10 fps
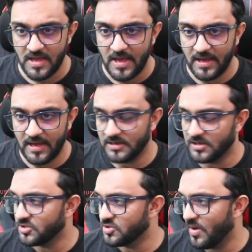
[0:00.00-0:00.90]
and
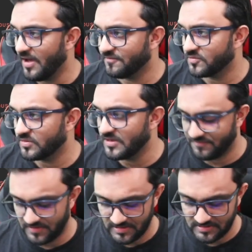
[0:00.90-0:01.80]
you have to give
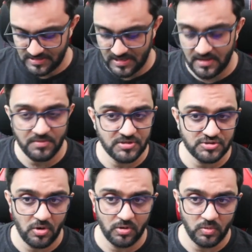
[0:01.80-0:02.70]
in the image
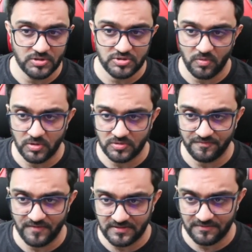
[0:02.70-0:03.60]
on which you want to
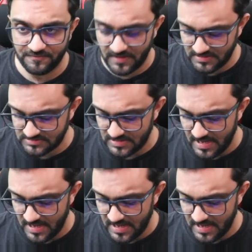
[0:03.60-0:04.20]
find the face